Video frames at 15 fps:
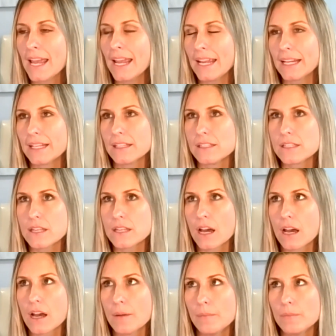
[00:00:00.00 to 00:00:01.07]
And
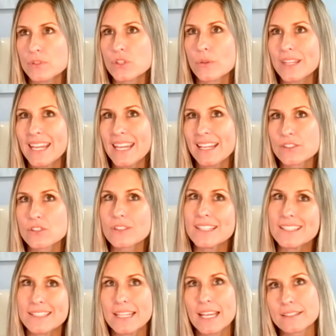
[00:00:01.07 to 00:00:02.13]
so the answer
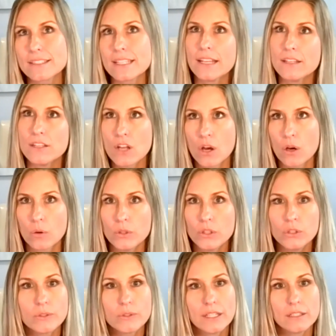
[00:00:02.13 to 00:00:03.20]
is yes and no.
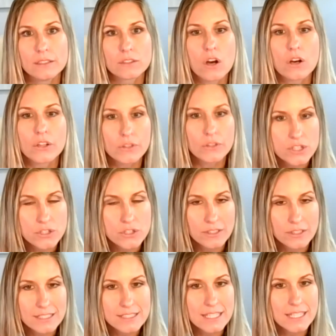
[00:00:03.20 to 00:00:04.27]
You can call your
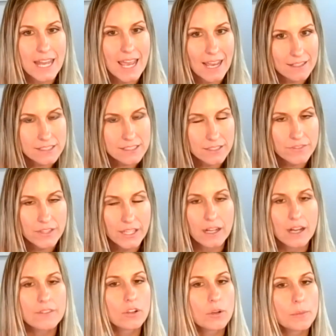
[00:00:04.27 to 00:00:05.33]
insurance and ask if they
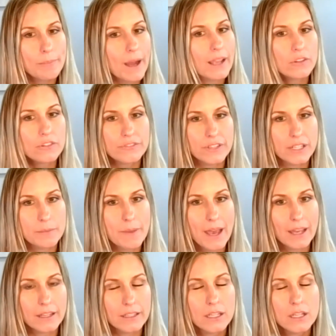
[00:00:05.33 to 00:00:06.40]
cover
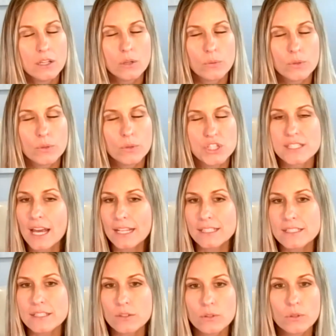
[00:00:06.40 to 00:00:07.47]
biofeedback, which is
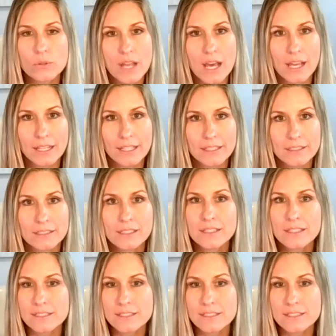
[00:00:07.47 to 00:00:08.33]
90901.